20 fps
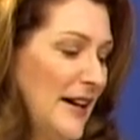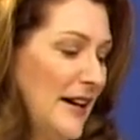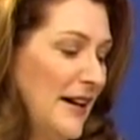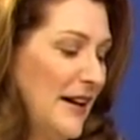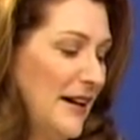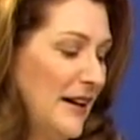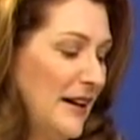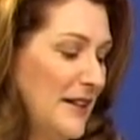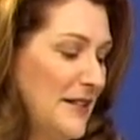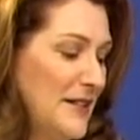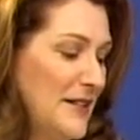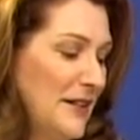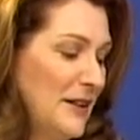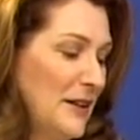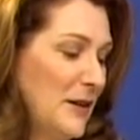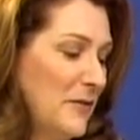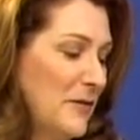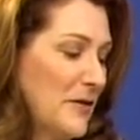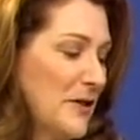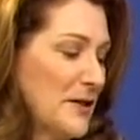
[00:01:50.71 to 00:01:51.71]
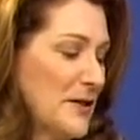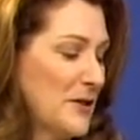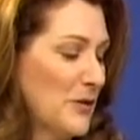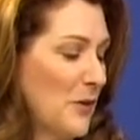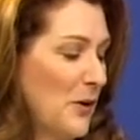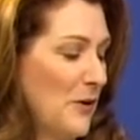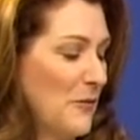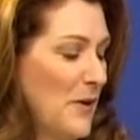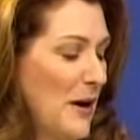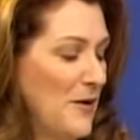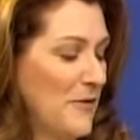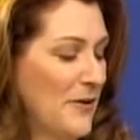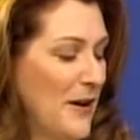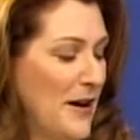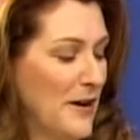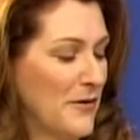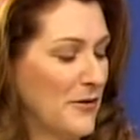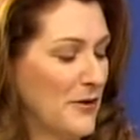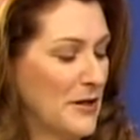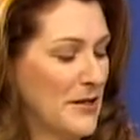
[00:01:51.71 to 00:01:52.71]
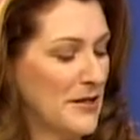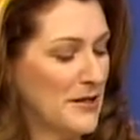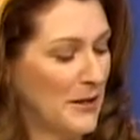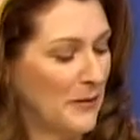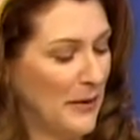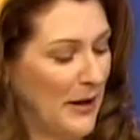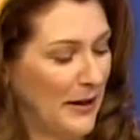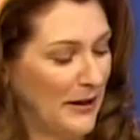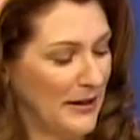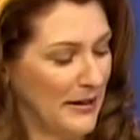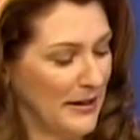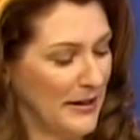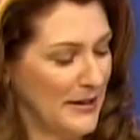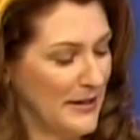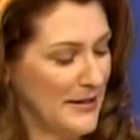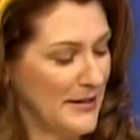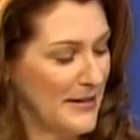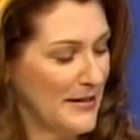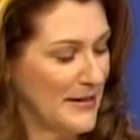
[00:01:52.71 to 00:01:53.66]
And this is one of my favorites, the pelicans.